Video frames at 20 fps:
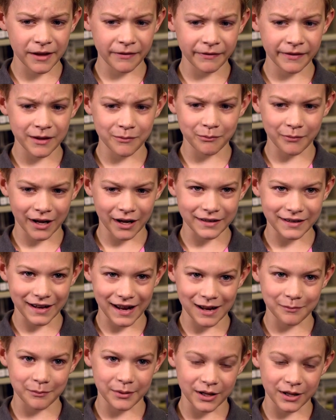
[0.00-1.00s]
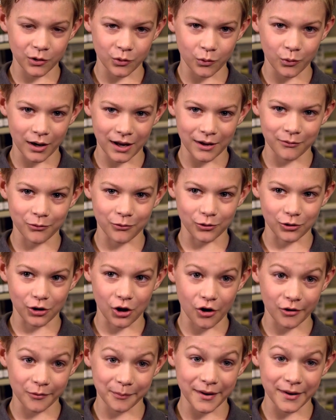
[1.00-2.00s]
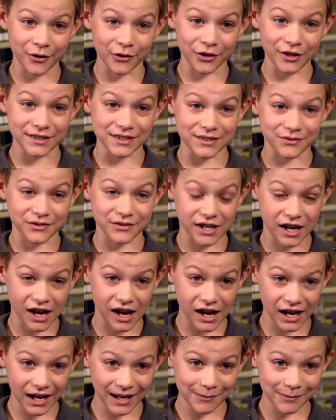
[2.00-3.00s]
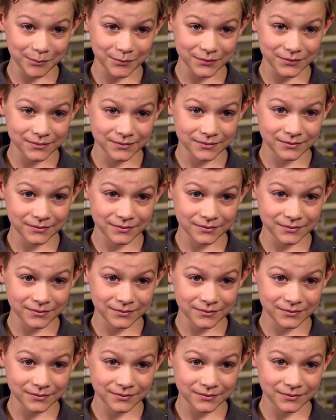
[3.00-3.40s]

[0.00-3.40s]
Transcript: mainly my dad being away for long periods of time,